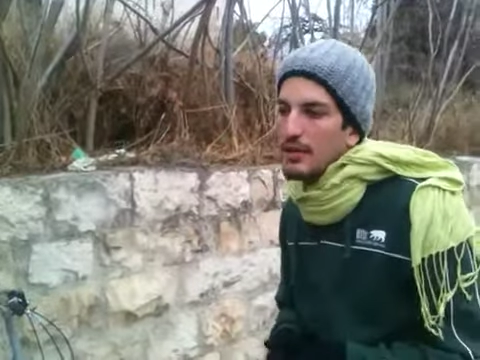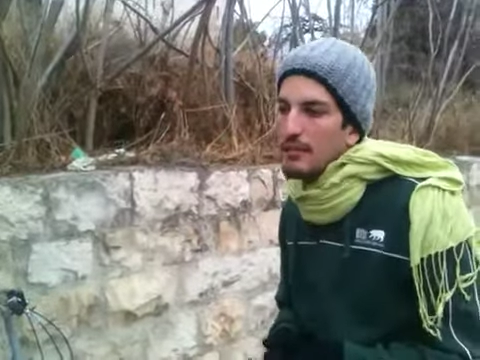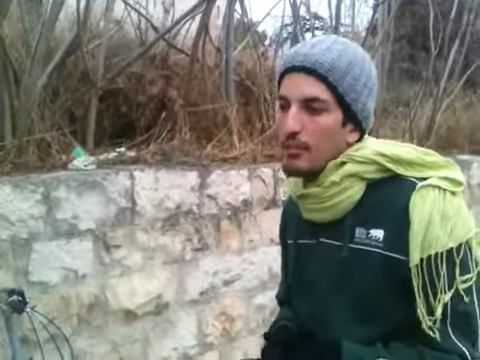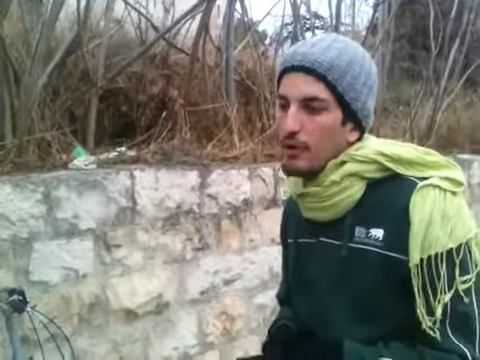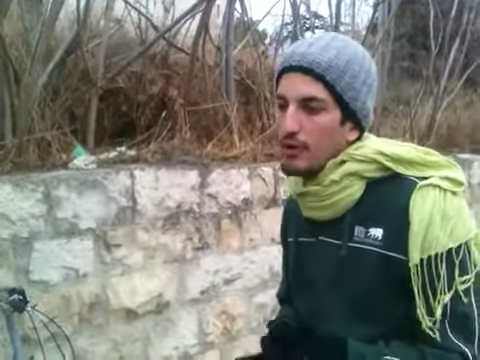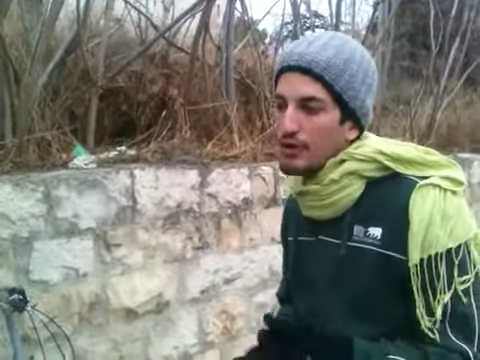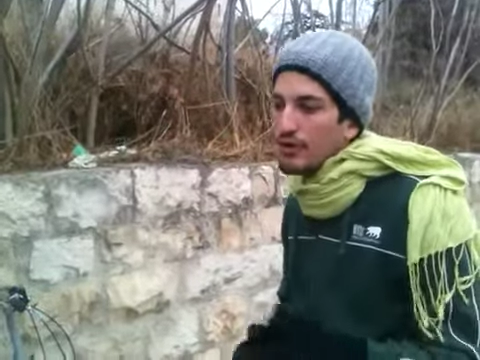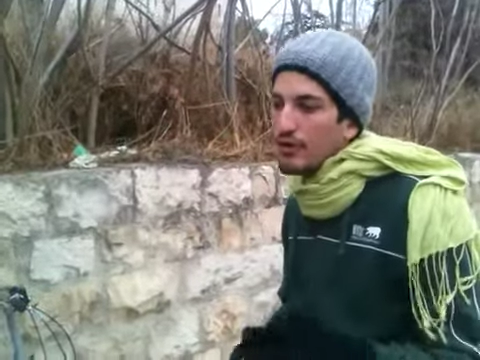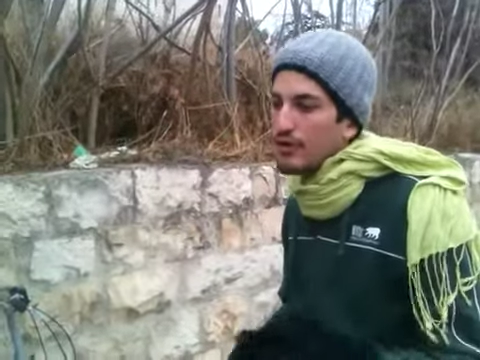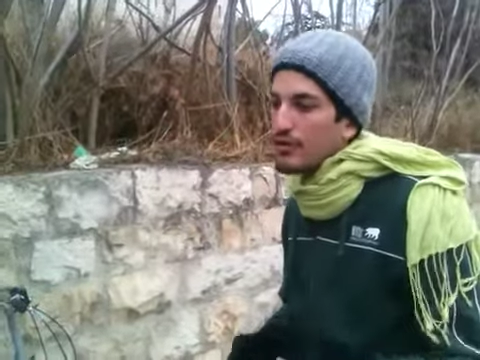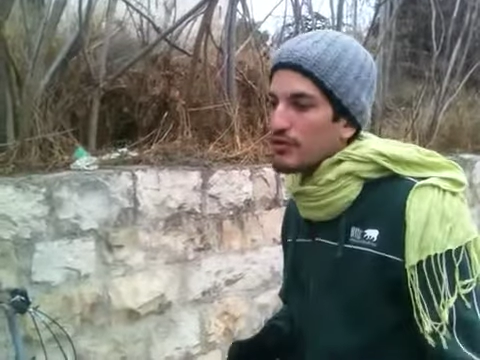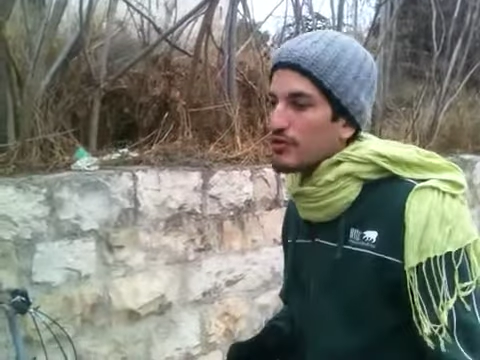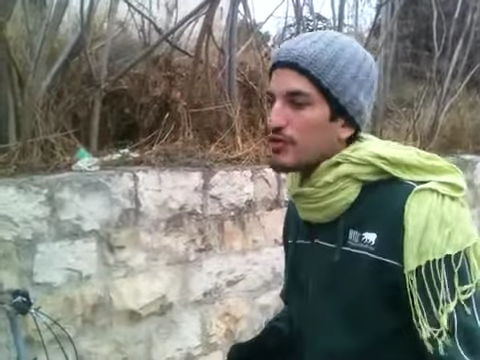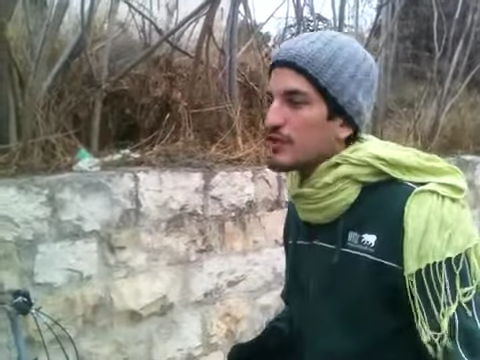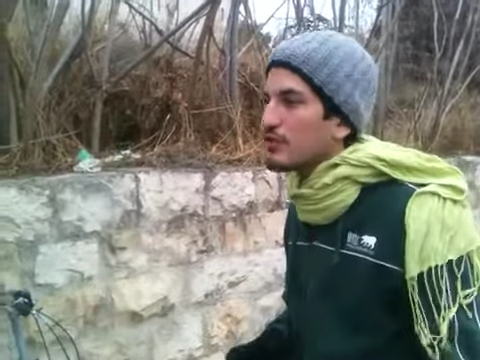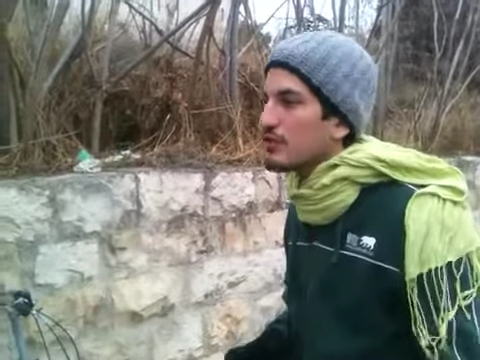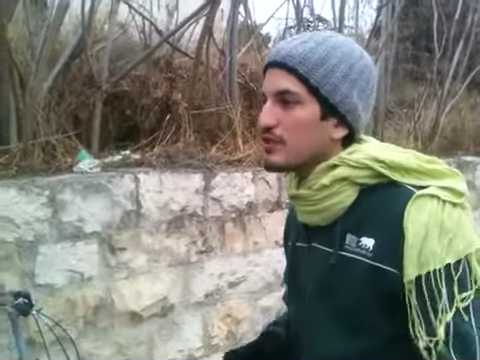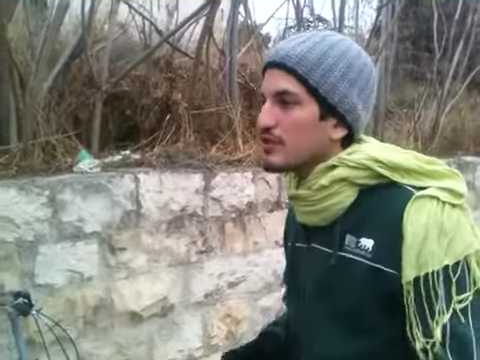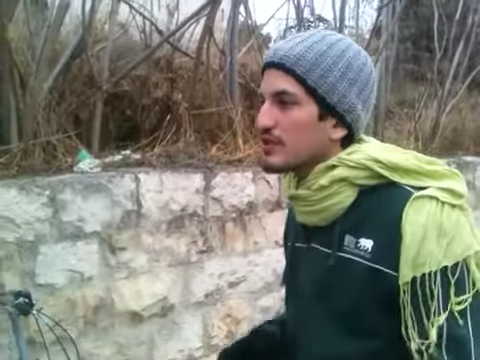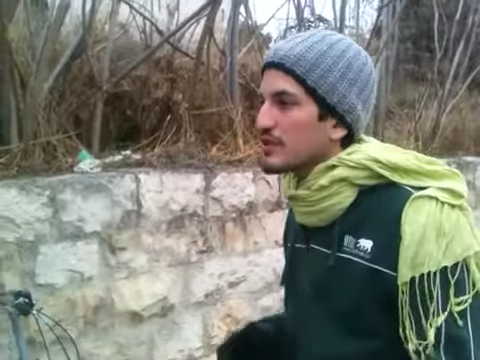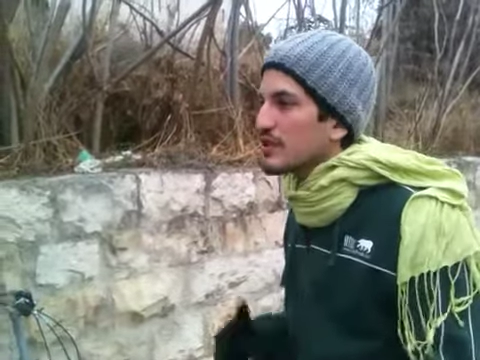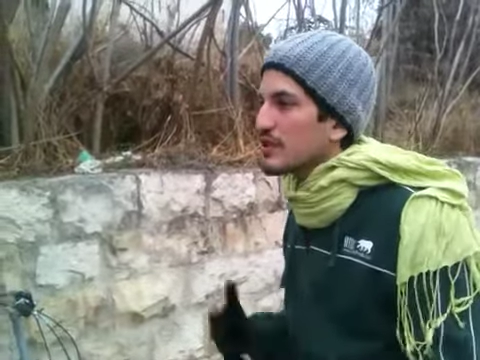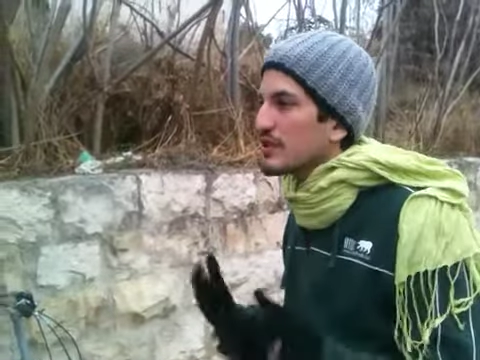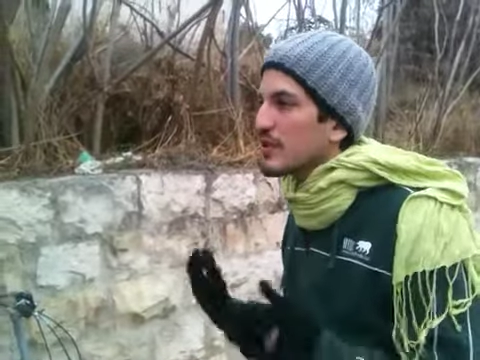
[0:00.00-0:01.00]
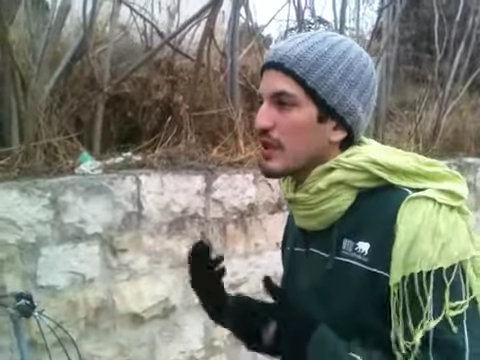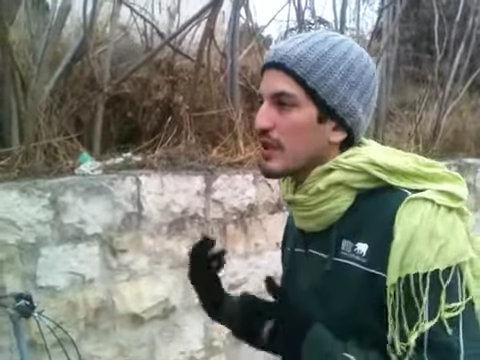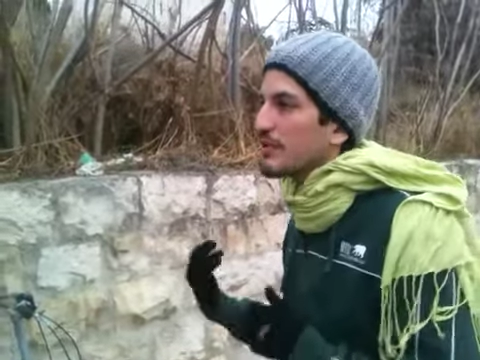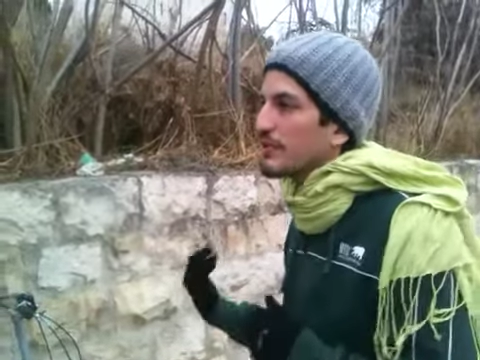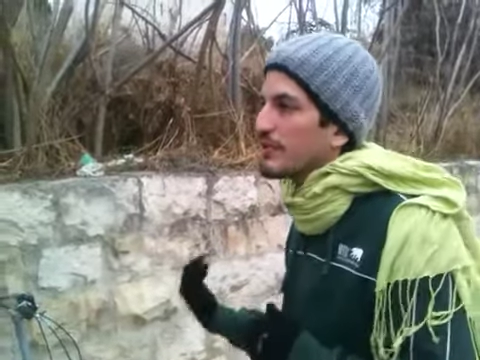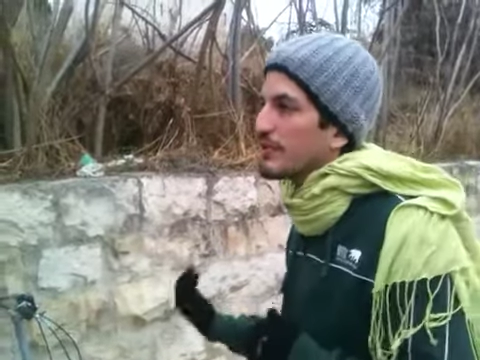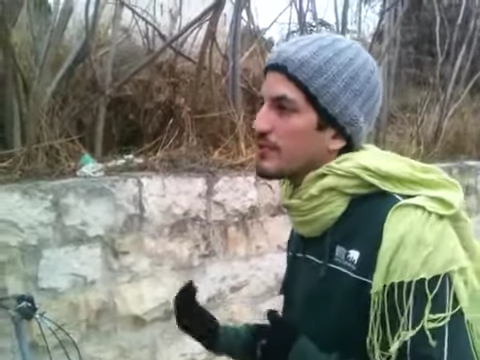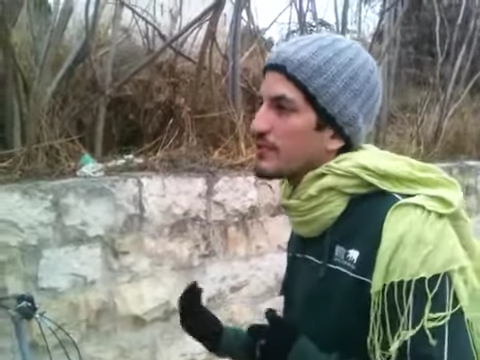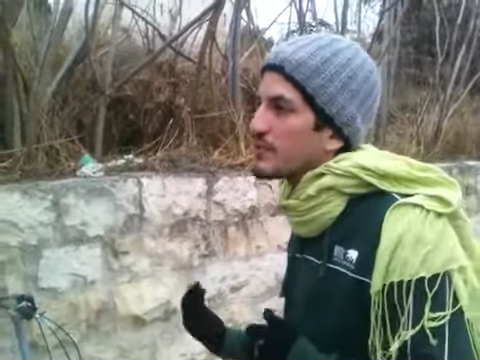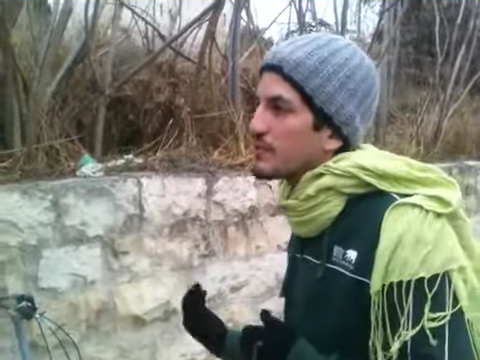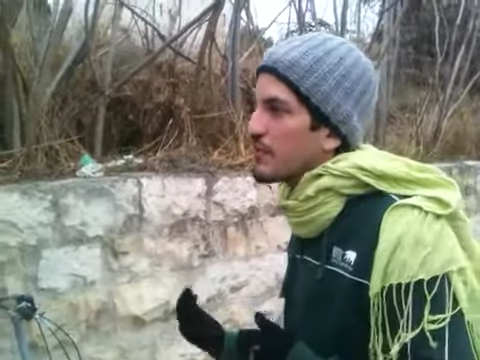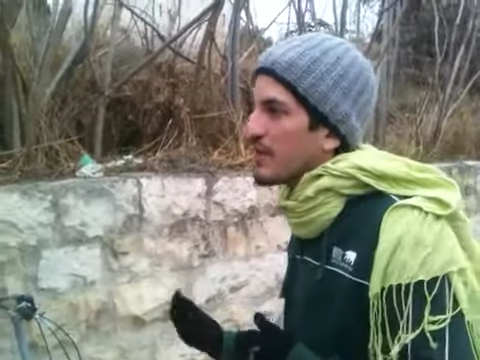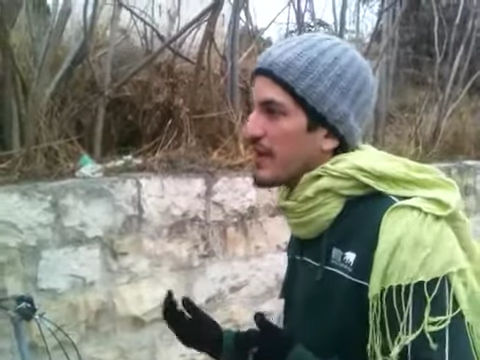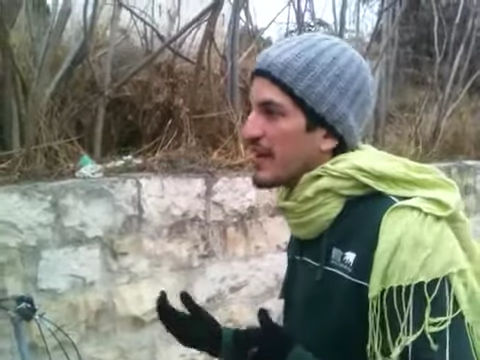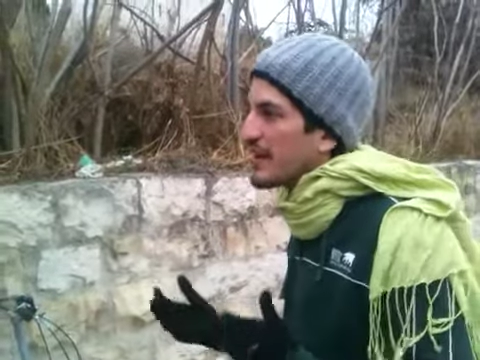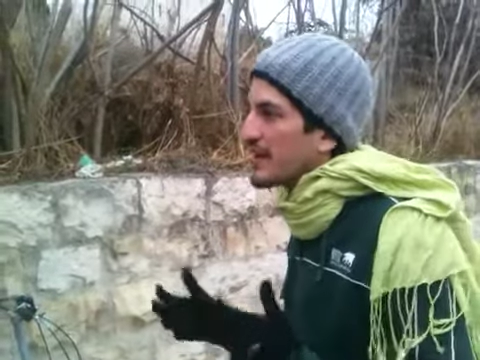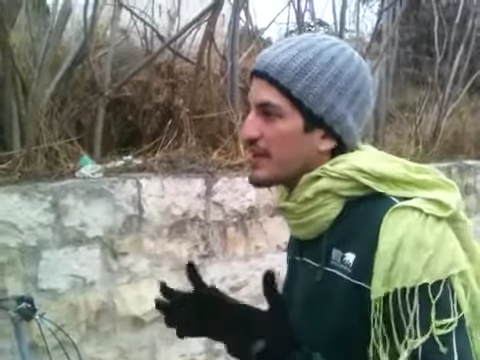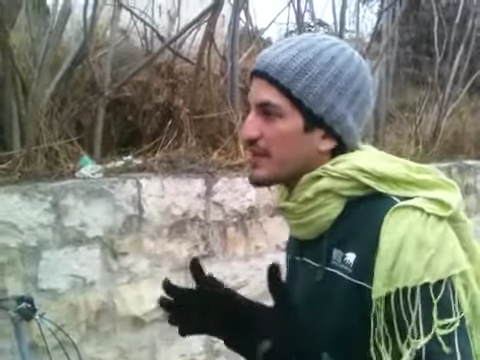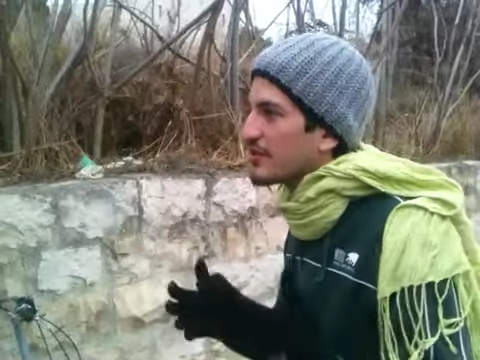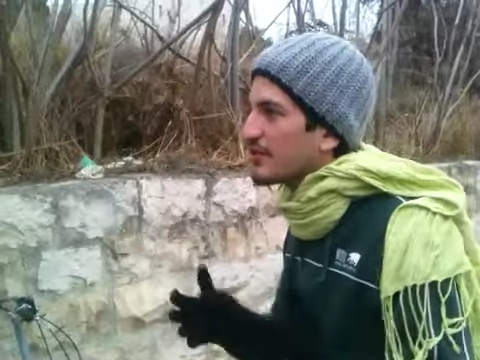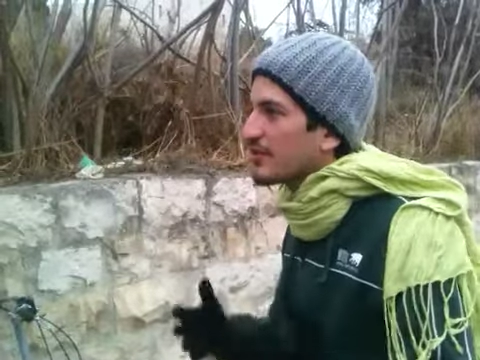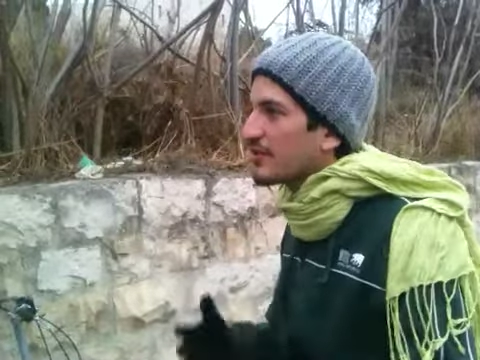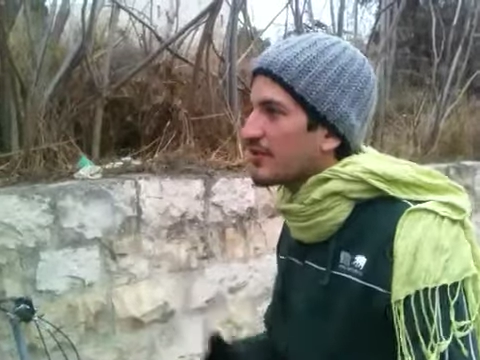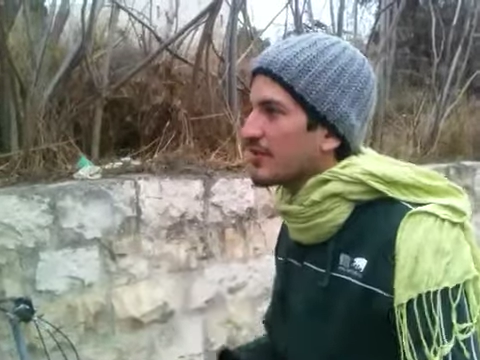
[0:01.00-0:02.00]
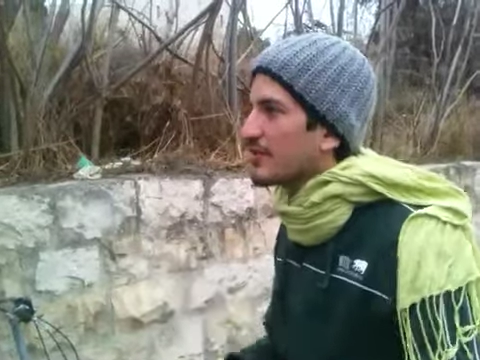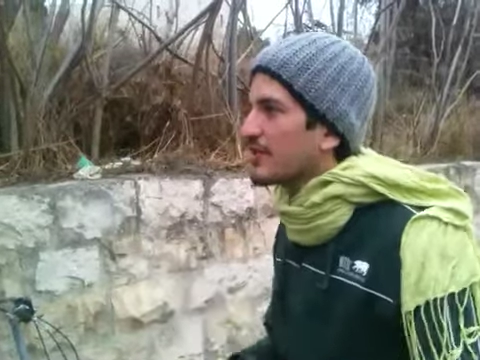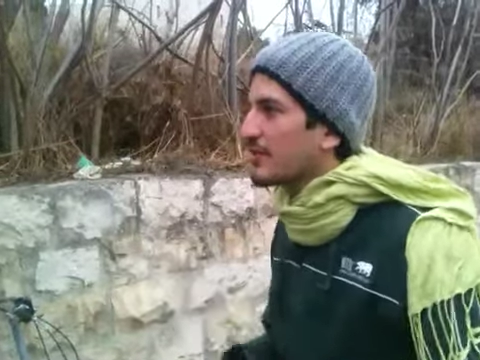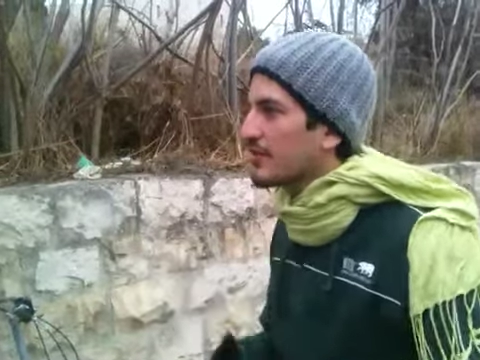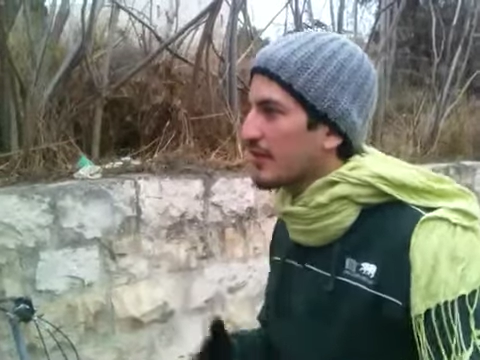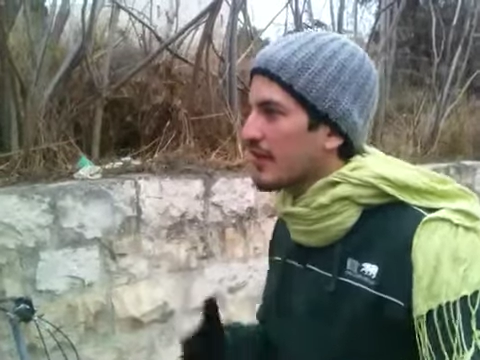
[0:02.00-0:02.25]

Most of those Jews had come from Spain during